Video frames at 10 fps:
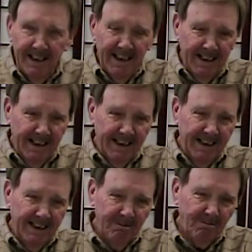And
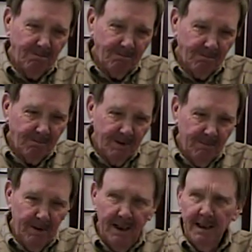
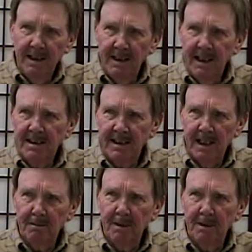they sent them,